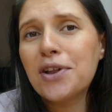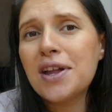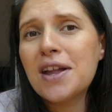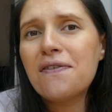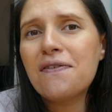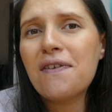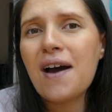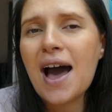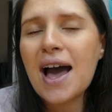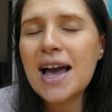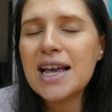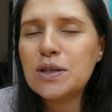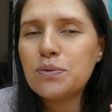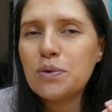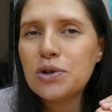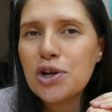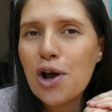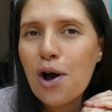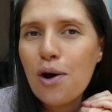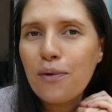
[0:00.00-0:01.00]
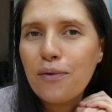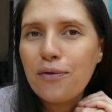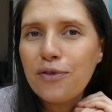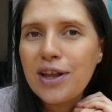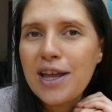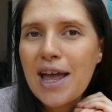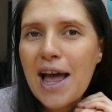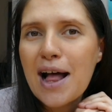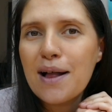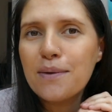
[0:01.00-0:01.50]
advice, which
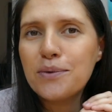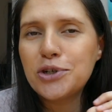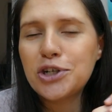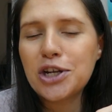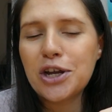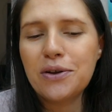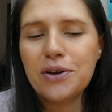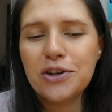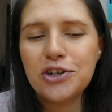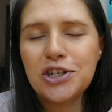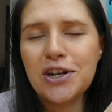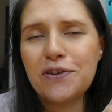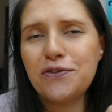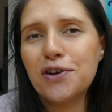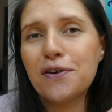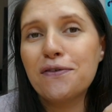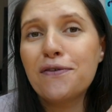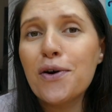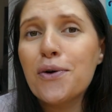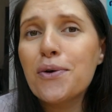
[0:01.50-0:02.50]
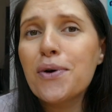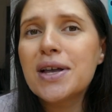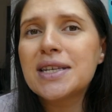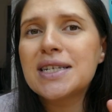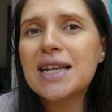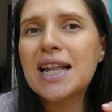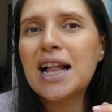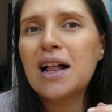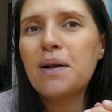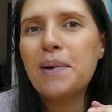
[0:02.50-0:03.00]
hopefully helps you shift your
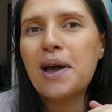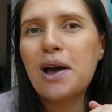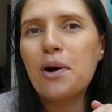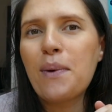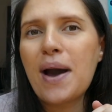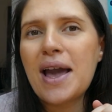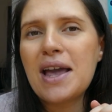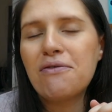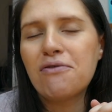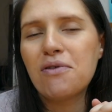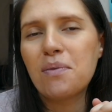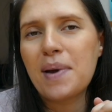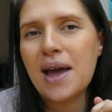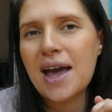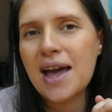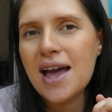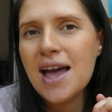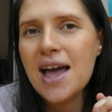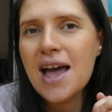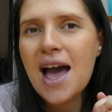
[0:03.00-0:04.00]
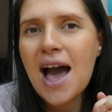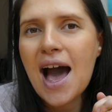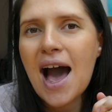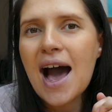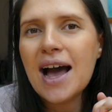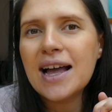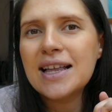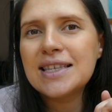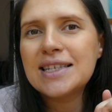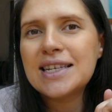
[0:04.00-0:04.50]
focus a little bit away from it
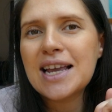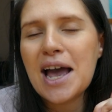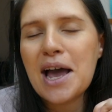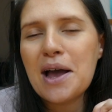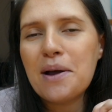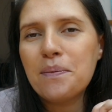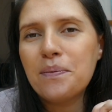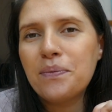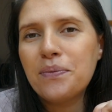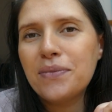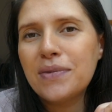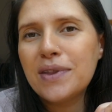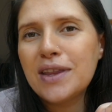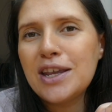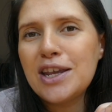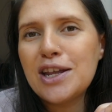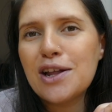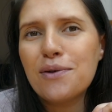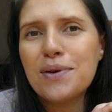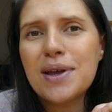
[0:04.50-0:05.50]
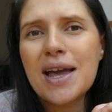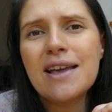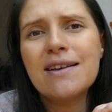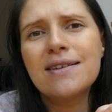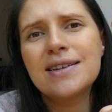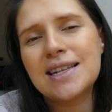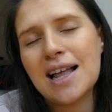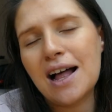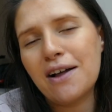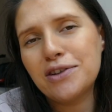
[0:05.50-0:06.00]
and, you know, get
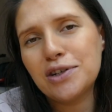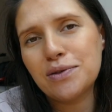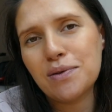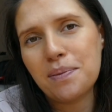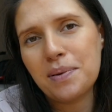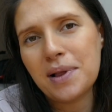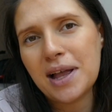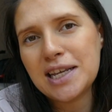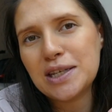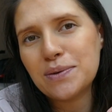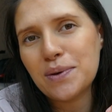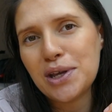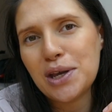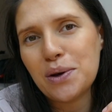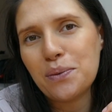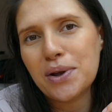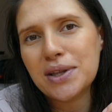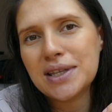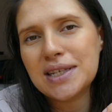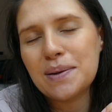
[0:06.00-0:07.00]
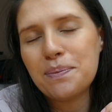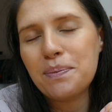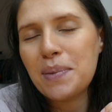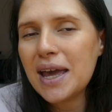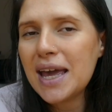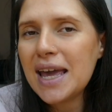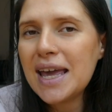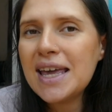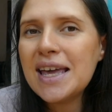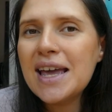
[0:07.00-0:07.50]
yourself to a place where you want to
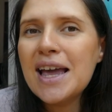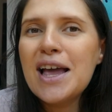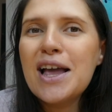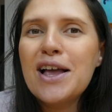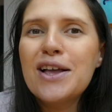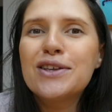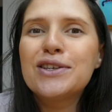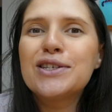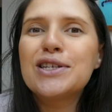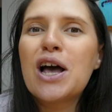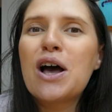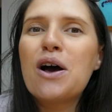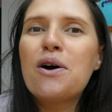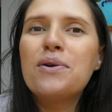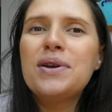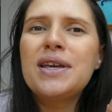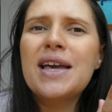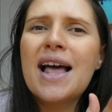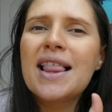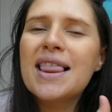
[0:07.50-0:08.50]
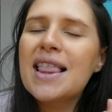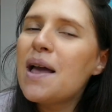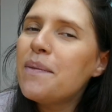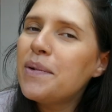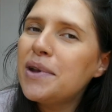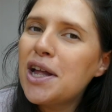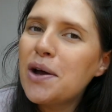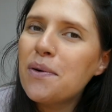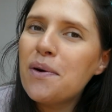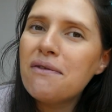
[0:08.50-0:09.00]
be. So yeah, let
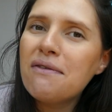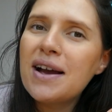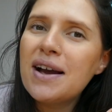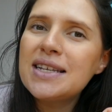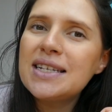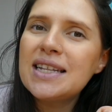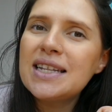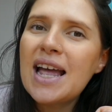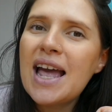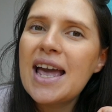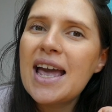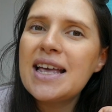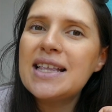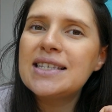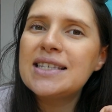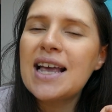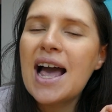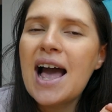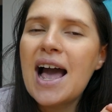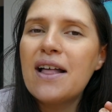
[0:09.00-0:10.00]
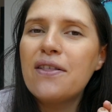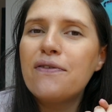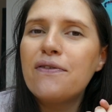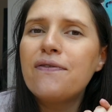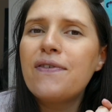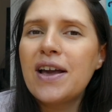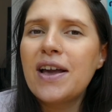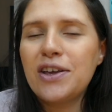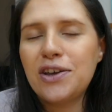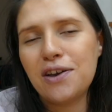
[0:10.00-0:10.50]
me know what resonates and
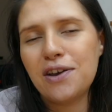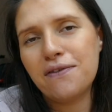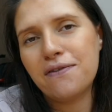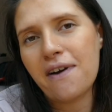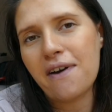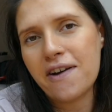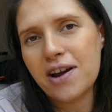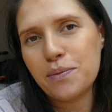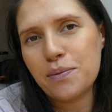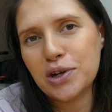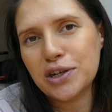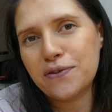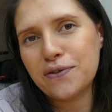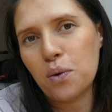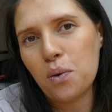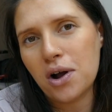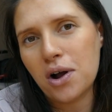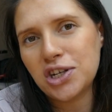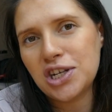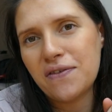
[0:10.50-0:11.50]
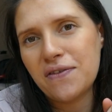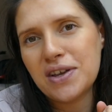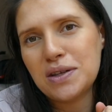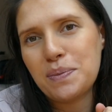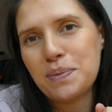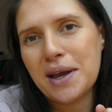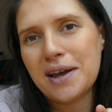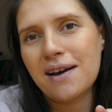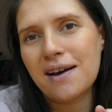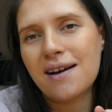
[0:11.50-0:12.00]
thank you very much for watching this
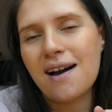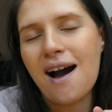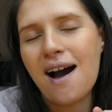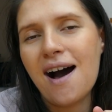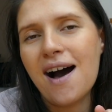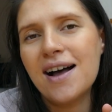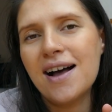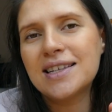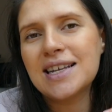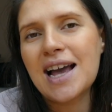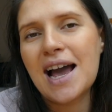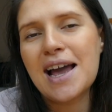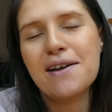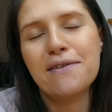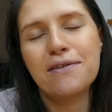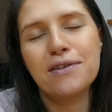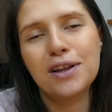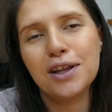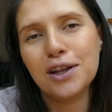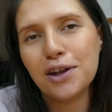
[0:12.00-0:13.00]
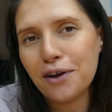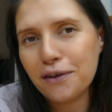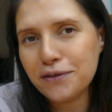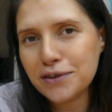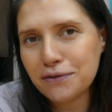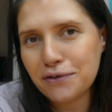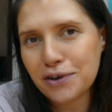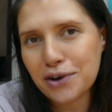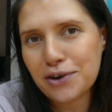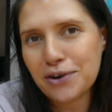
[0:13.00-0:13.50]
pick a card. I have
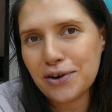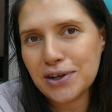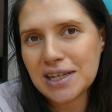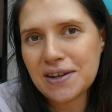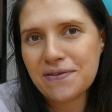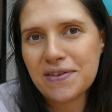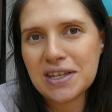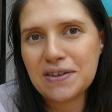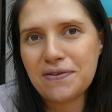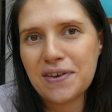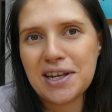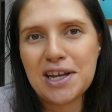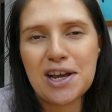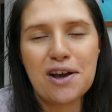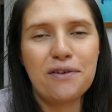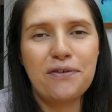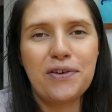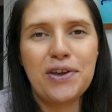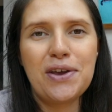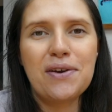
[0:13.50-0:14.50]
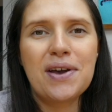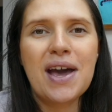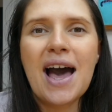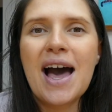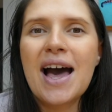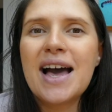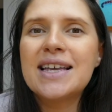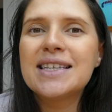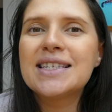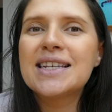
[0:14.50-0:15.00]
loved recording this video for you
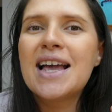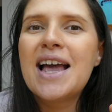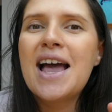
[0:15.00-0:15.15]
guys.